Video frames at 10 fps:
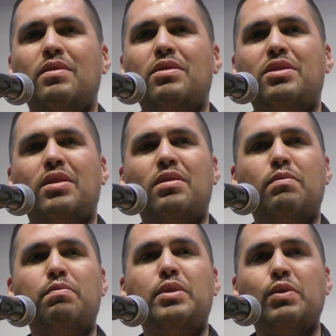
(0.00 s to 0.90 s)
share
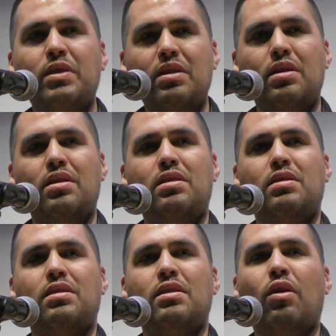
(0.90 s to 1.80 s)
beauty
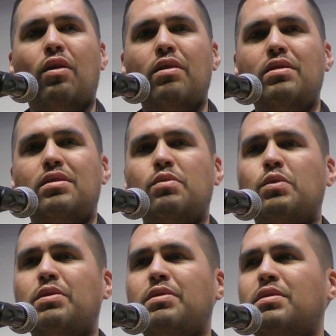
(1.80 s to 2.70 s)
and art and
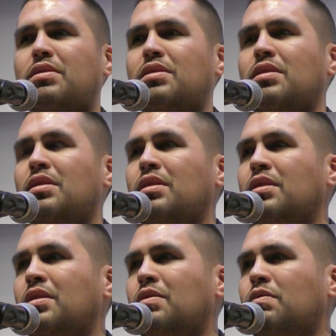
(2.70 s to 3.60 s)
words
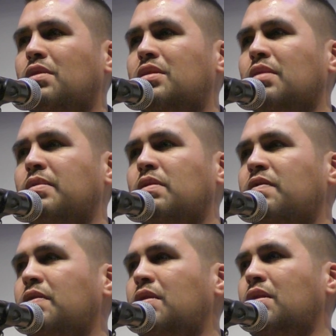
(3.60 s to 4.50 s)
with some
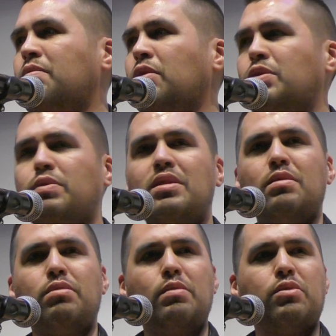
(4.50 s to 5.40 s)
of the most
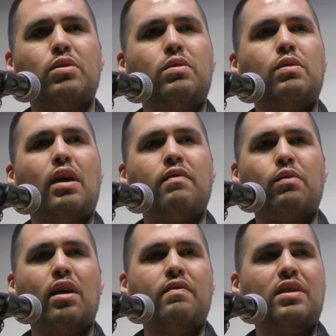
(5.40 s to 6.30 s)
recent people who have
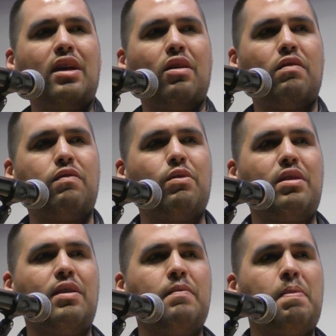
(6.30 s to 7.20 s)
arrived in
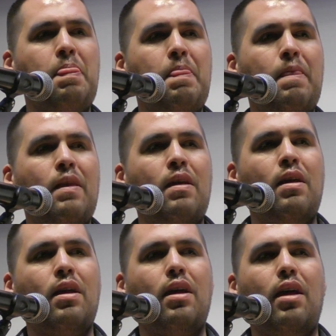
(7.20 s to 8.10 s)
California.
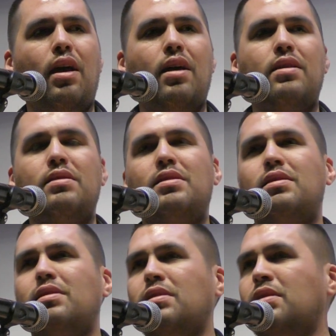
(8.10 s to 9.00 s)
And
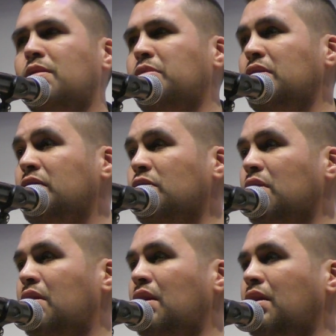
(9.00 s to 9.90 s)
it's a
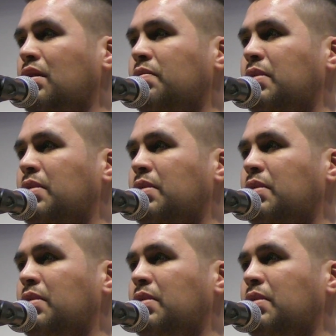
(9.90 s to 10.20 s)
beautiful thing